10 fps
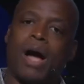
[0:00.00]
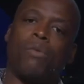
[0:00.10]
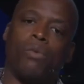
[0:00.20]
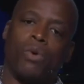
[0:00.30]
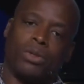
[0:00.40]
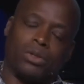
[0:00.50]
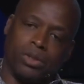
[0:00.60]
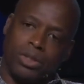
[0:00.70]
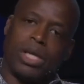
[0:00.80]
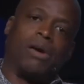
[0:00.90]
I want
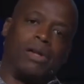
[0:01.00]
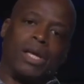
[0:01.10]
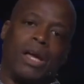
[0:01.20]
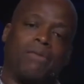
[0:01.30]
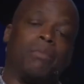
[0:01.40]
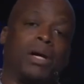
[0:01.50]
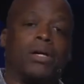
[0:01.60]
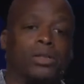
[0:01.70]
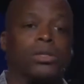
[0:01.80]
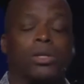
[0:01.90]
to tell every
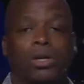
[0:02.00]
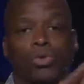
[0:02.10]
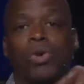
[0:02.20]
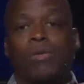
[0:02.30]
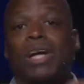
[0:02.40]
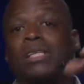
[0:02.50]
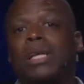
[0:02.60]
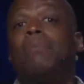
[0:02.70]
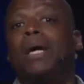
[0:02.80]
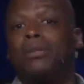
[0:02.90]
because because one of our
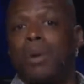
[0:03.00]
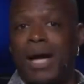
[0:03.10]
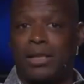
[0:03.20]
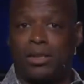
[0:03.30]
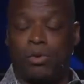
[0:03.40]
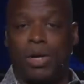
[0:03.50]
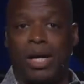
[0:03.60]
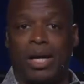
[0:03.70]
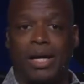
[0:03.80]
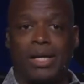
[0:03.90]
teammates passed
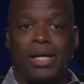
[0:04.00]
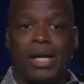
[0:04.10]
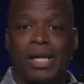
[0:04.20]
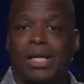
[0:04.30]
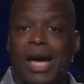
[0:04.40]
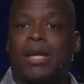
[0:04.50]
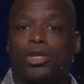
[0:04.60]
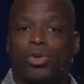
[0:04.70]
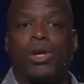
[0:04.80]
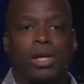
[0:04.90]
away, and it kind
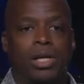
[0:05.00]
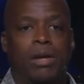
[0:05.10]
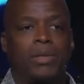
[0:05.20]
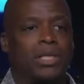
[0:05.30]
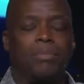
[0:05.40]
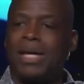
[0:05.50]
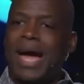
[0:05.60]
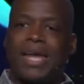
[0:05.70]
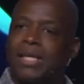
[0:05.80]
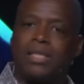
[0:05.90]
of triggered him. He said, "Man,
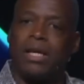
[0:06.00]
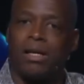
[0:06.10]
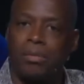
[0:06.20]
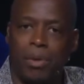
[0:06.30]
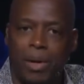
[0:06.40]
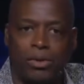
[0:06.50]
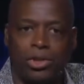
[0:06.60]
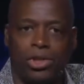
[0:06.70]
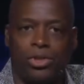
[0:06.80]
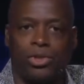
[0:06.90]
I didn't tell them about
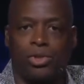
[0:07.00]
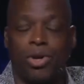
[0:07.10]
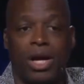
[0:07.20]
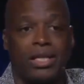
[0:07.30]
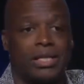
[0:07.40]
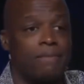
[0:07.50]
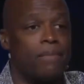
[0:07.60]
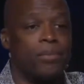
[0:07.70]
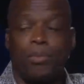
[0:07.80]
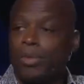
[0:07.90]
Jesus Christ."
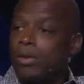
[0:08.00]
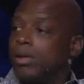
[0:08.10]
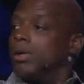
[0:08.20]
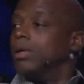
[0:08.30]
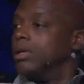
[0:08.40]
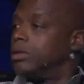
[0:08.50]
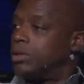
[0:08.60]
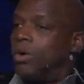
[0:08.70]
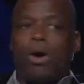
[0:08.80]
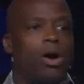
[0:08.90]

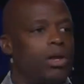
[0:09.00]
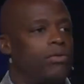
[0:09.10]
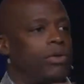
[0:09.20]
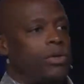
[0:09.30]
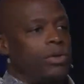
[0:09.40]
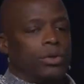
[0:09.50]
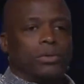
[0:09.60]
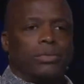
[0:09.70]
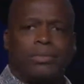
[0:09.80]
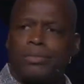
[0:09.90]
So all of
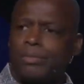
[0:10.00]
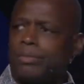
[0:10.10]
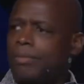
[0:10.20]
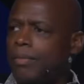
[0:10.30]
you,